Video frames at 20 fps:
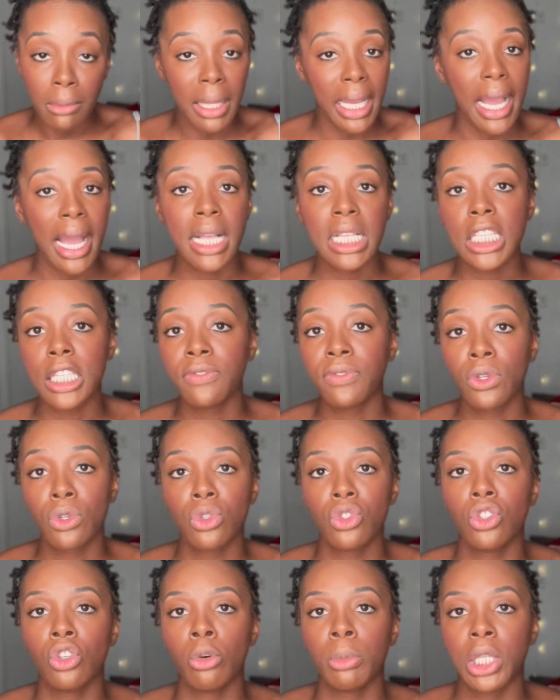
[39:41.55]
Like I just feel
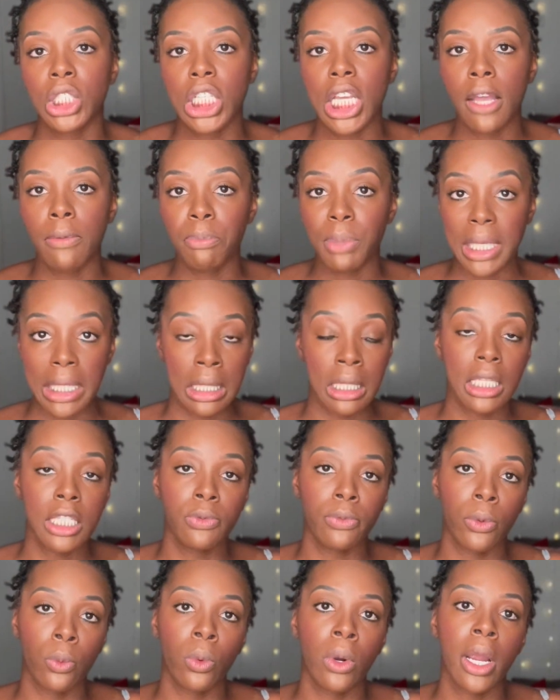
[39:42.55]
so much at
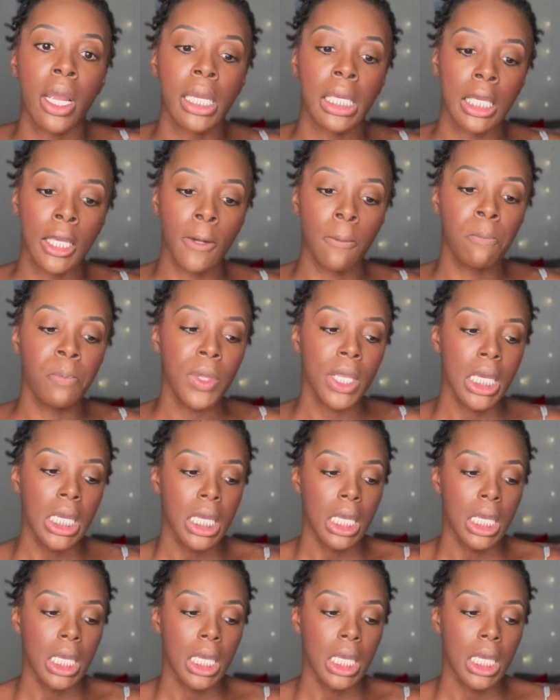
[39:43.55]
peace with where I am